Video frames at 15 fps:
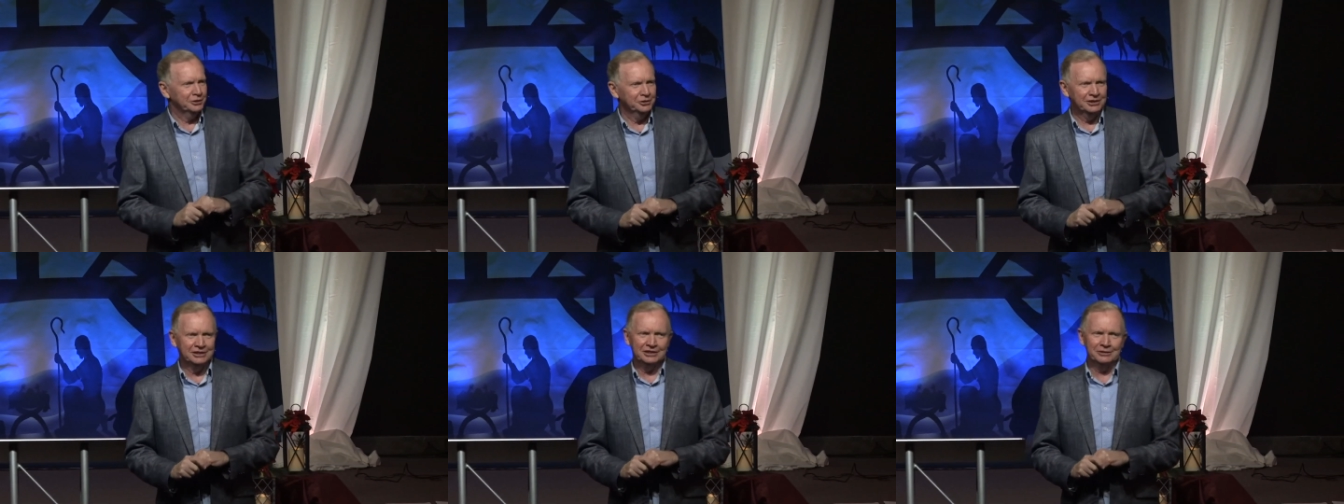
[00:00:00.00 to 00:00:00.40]

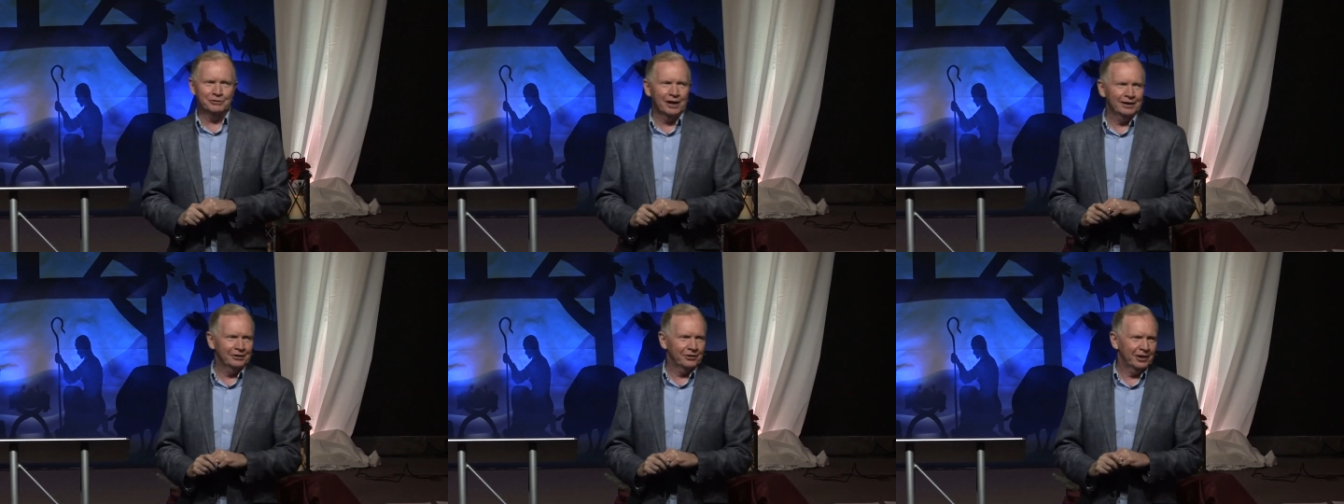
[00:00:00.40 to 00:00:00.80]
it's
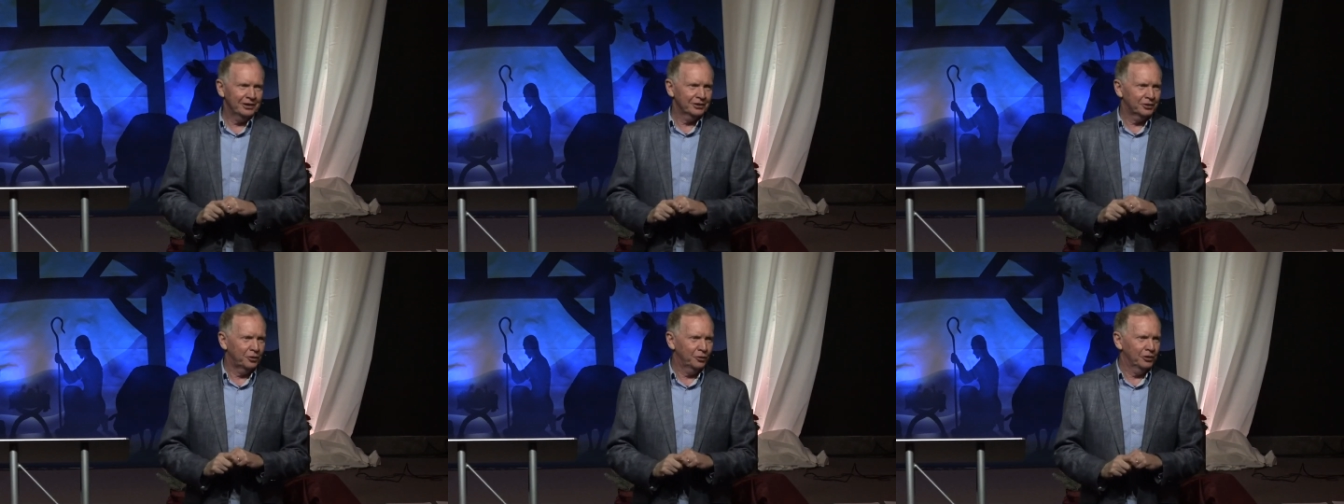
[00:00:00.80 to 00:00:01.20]
right around
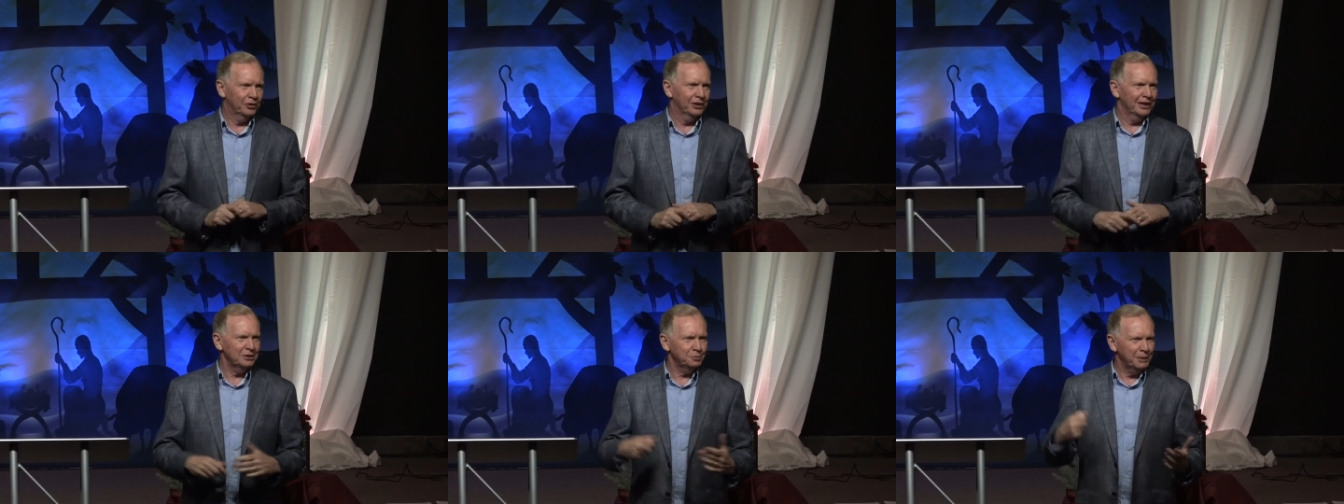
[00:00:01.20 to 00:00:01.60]
the corner.
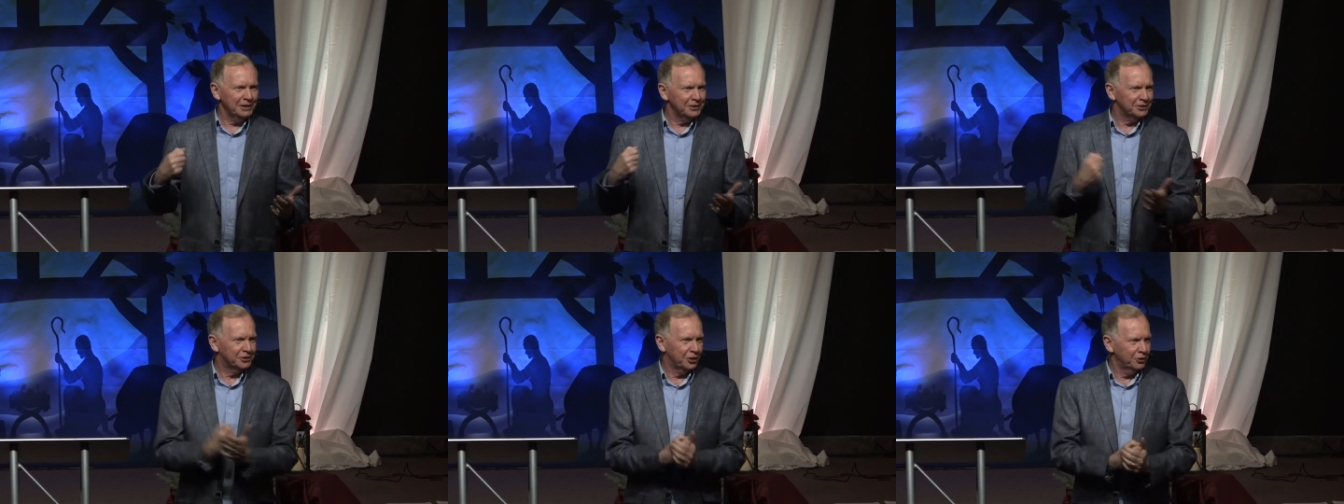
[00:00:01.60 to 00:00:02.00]
Let's be
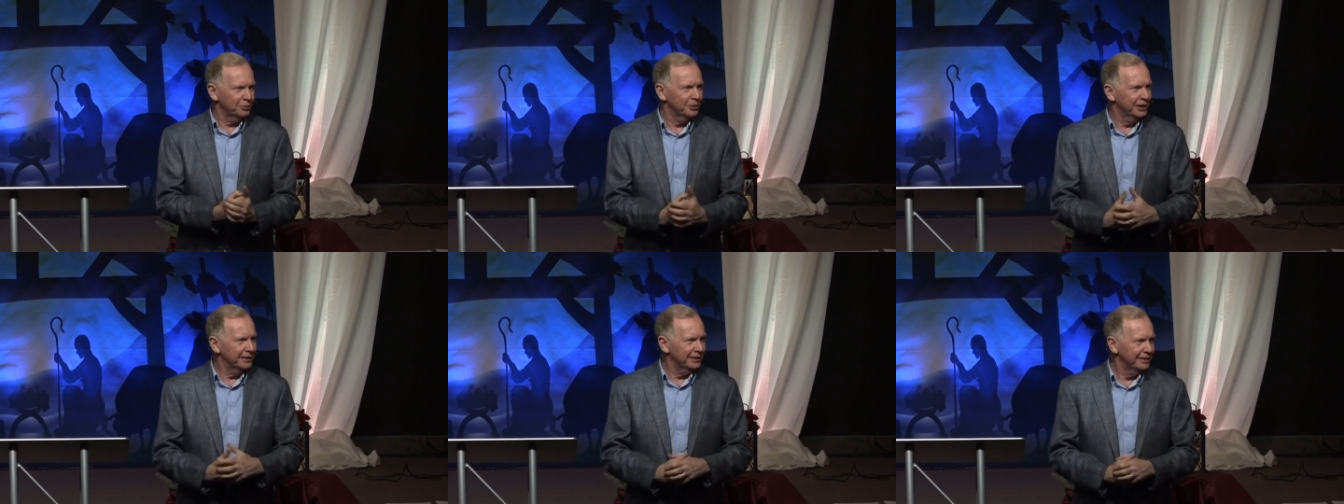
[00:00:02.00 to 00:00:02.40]

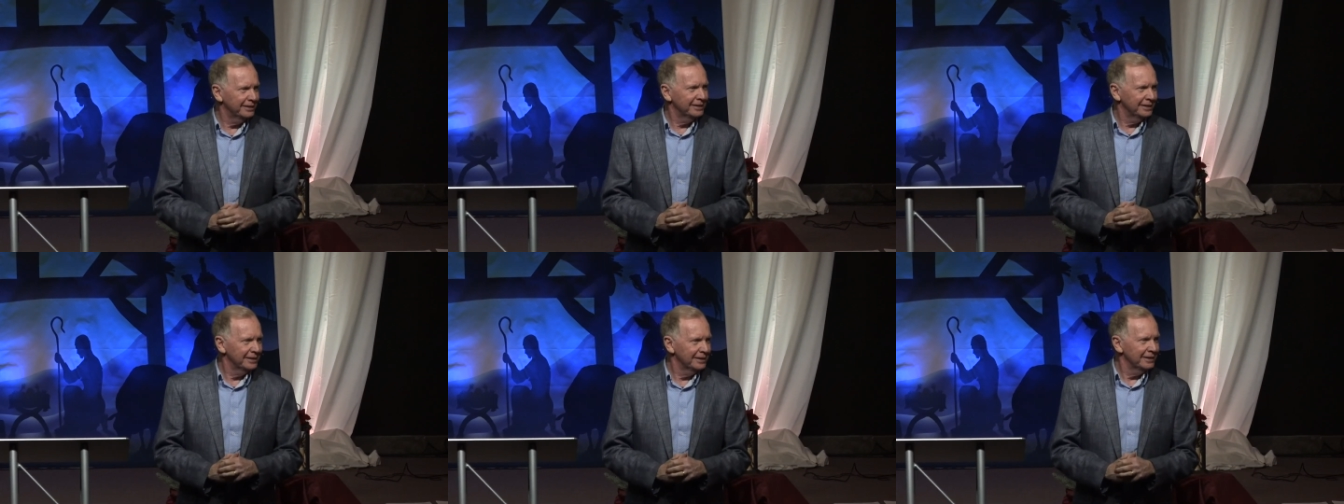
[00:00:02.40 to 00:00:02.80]
determined
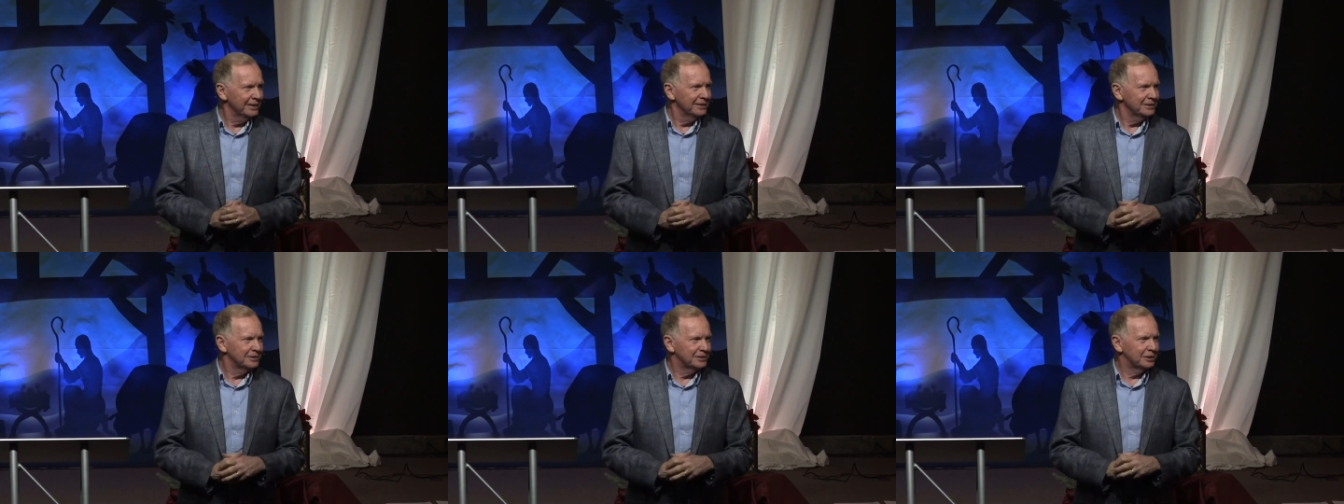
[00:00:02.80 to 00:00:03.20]

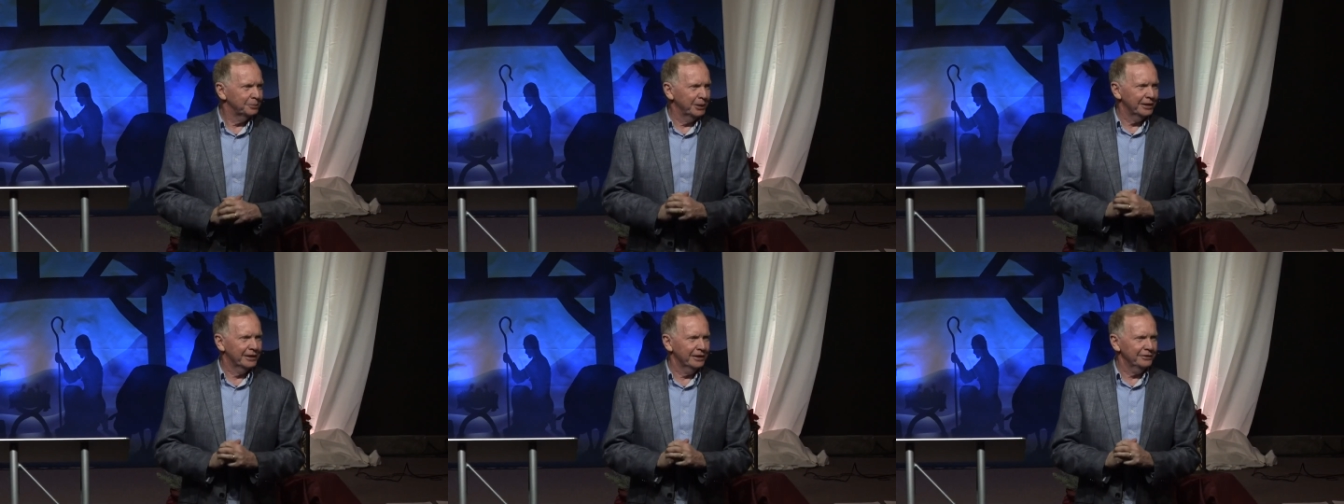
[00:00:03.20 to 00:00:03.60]
to
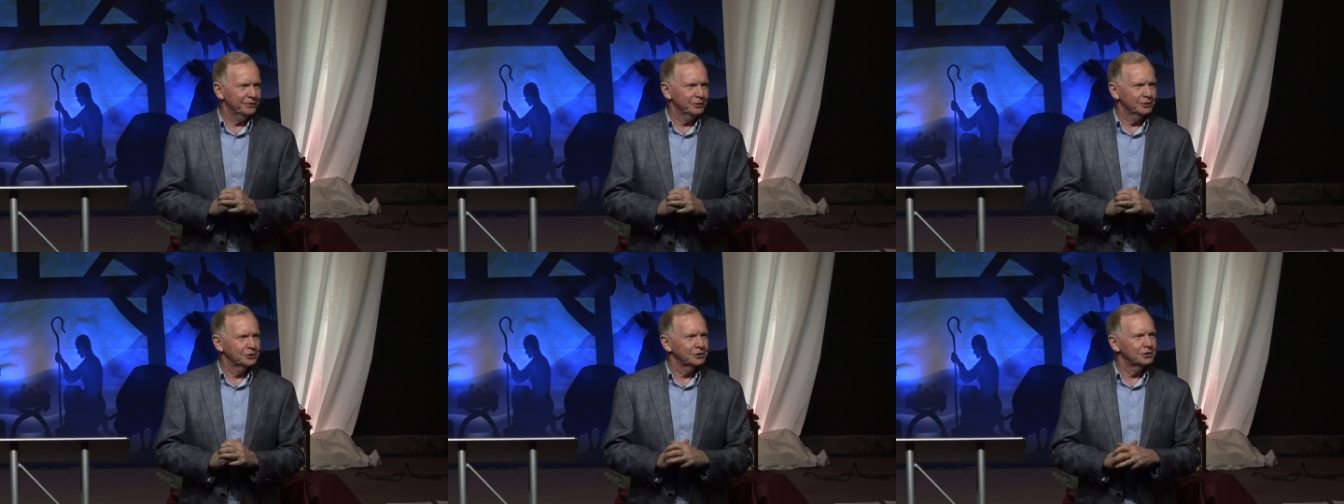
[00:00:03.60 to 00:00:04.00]
be
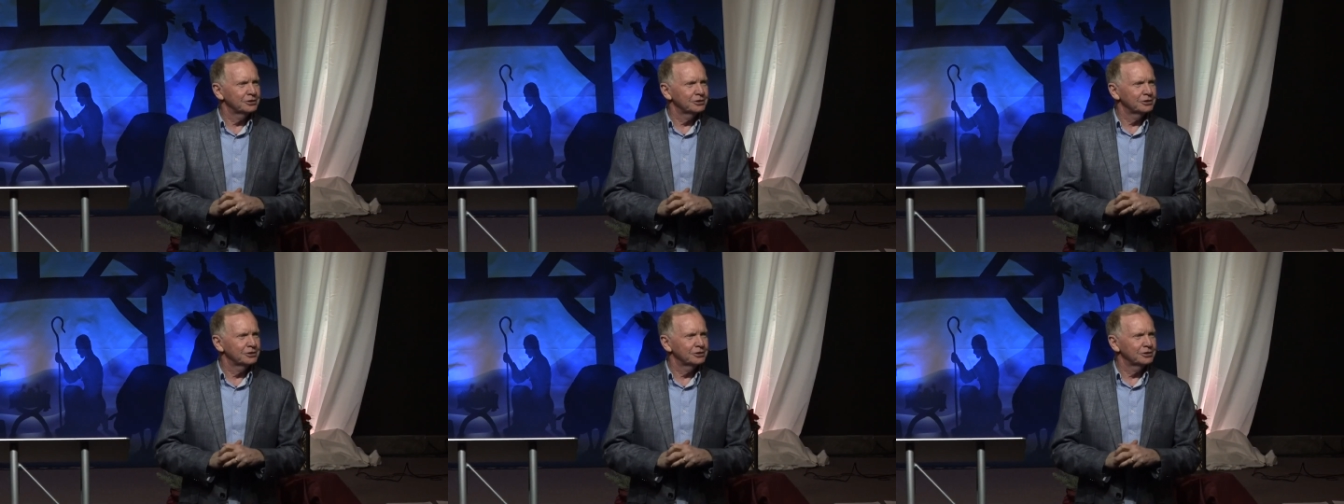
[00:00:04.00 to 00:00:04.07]
givers